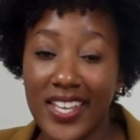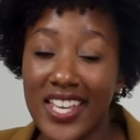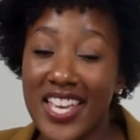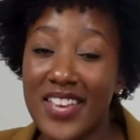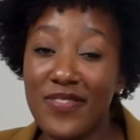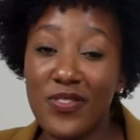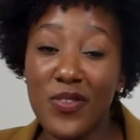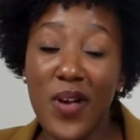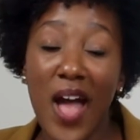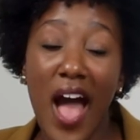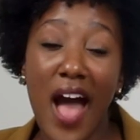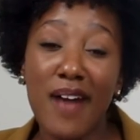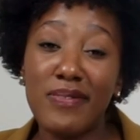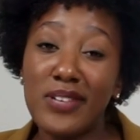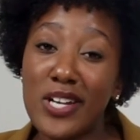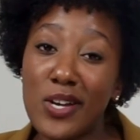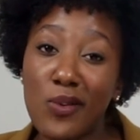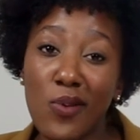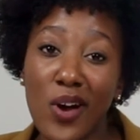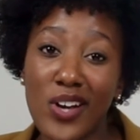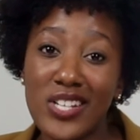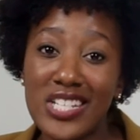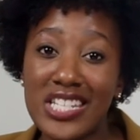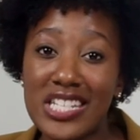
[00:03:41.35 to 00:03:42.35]
If you have any
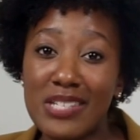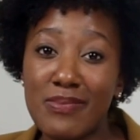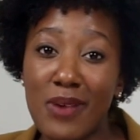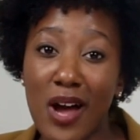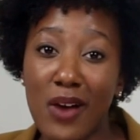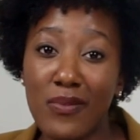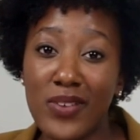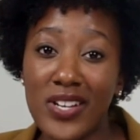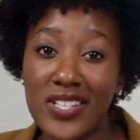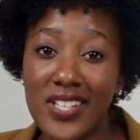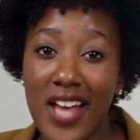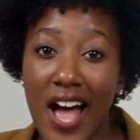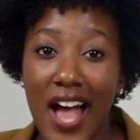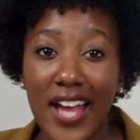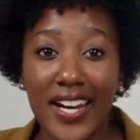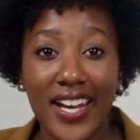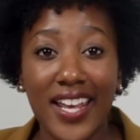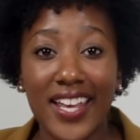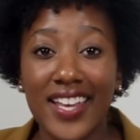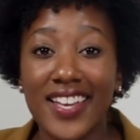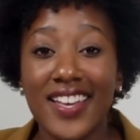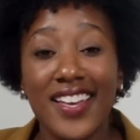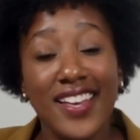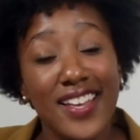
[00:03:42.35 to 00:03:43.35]
questions about
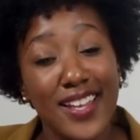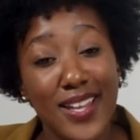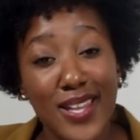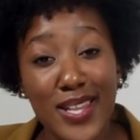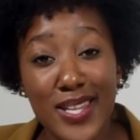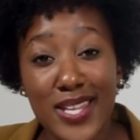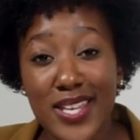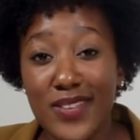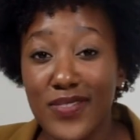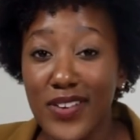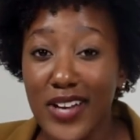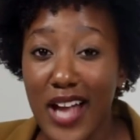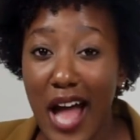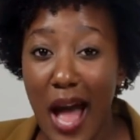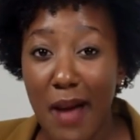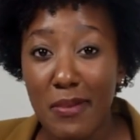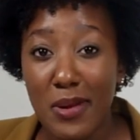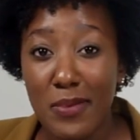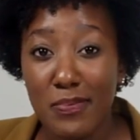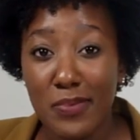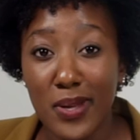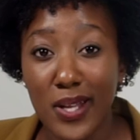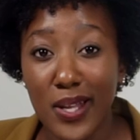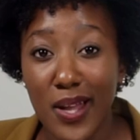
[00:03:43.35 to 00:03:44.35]
resigning, leave a
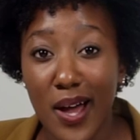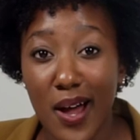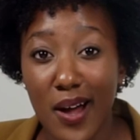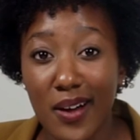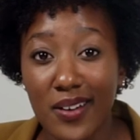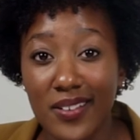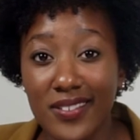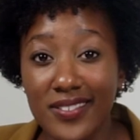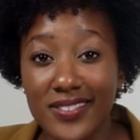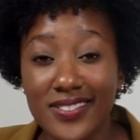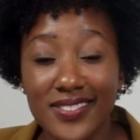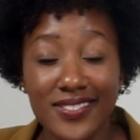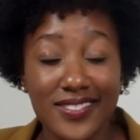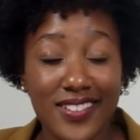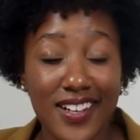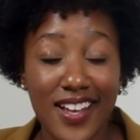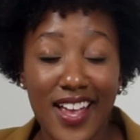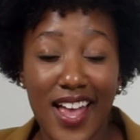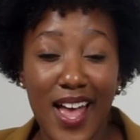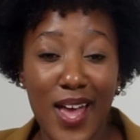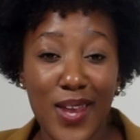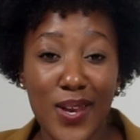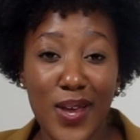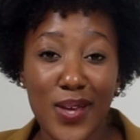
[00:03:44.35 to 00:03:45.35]
comment below,
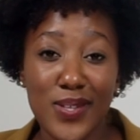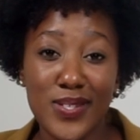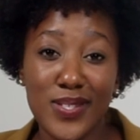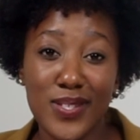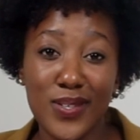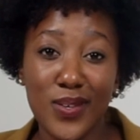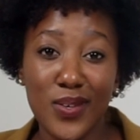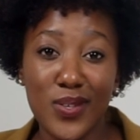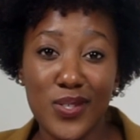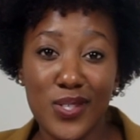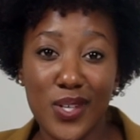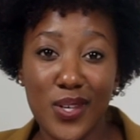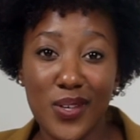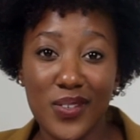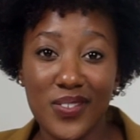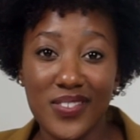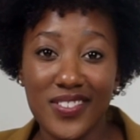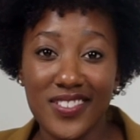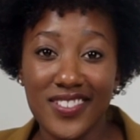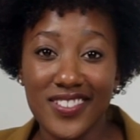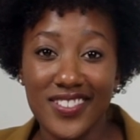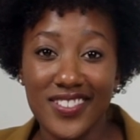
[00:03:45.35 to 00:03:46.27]
and I'll see you soon.